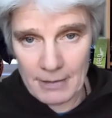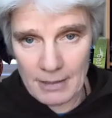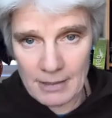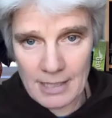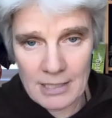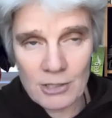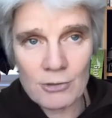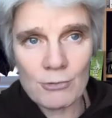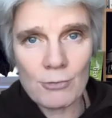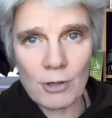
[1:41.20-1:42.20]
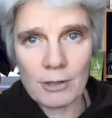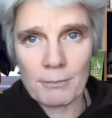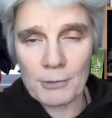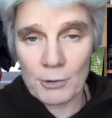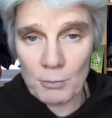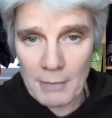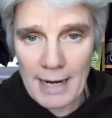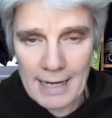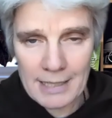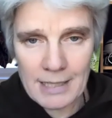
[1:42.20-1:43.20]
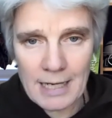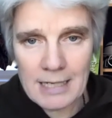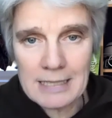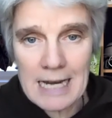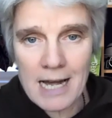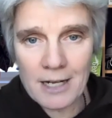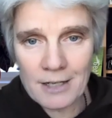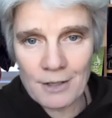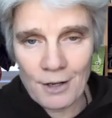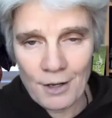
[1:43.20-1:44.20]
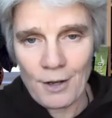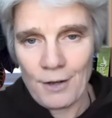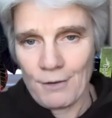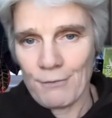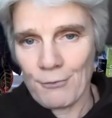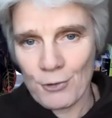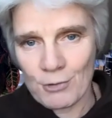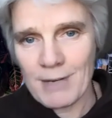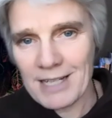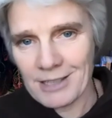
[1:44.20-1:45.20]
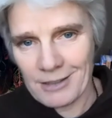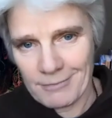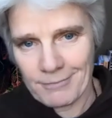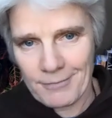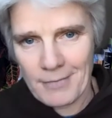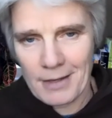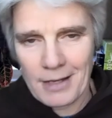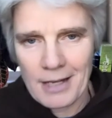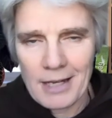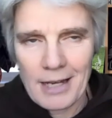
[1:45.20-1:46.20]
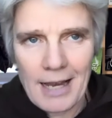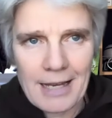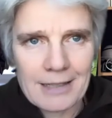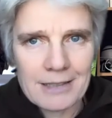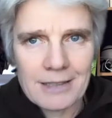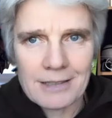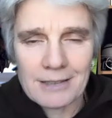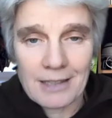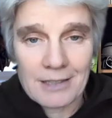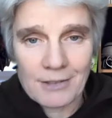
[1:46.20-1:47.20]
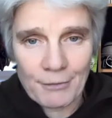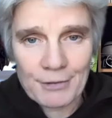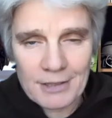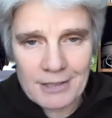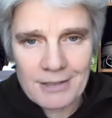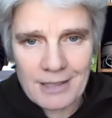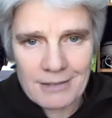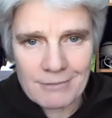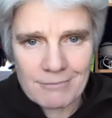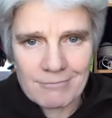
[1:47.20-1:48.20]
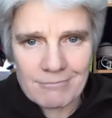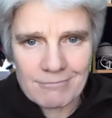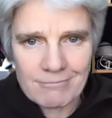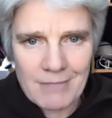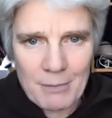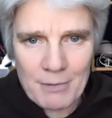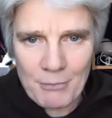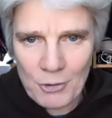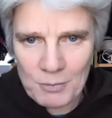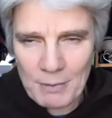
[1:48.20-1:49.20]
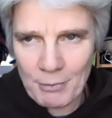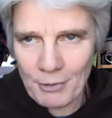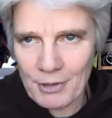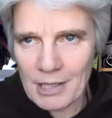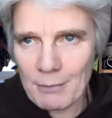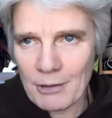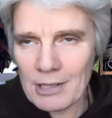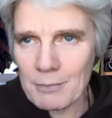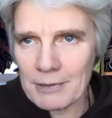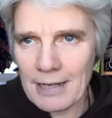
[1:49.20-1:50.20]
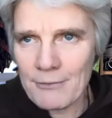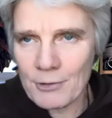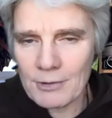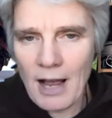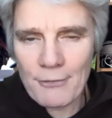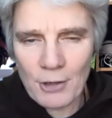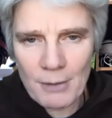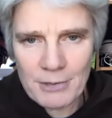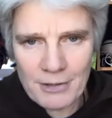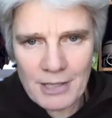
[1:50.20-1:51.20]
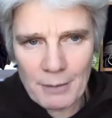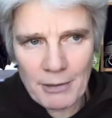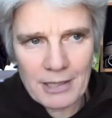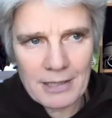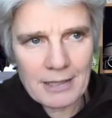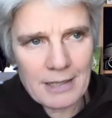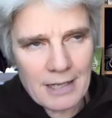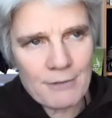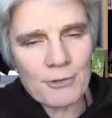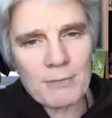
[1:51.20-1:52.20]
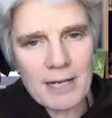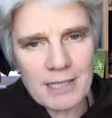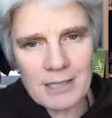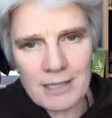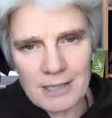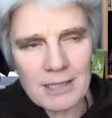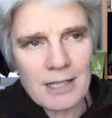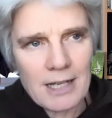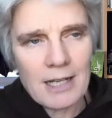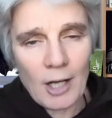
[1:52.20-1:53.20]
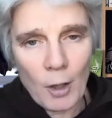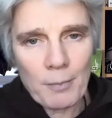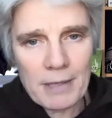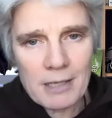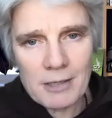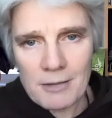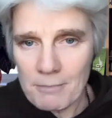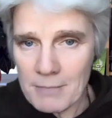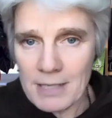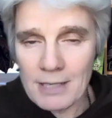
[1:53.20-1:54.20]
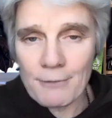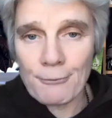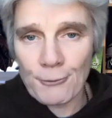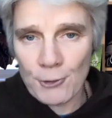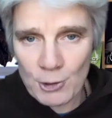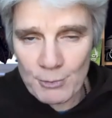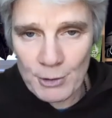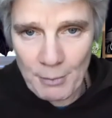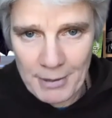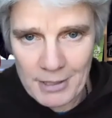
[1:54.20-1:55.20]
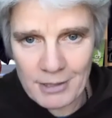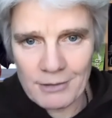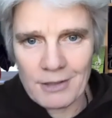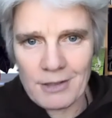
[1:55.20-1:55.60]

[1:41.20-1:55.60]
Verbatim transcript: that you your mind is in formation and that's different than maybe most people think about it but i've i've come to think about it that information is helping me form an opinion